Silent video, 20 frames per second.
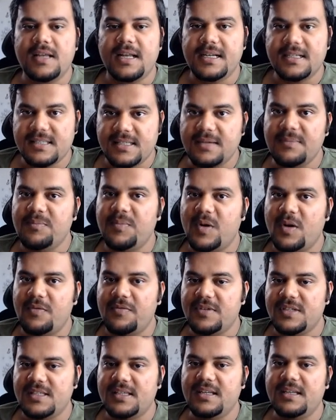and some
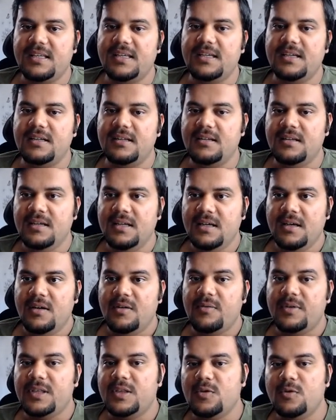professor here
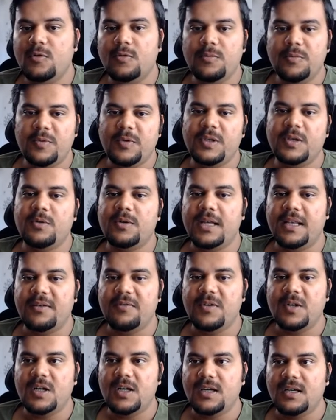with whom you can
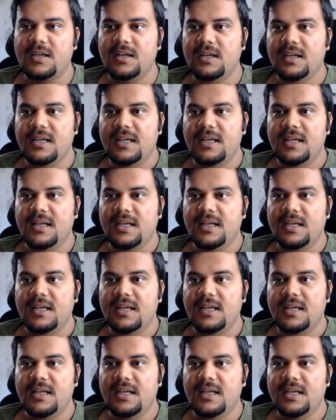work,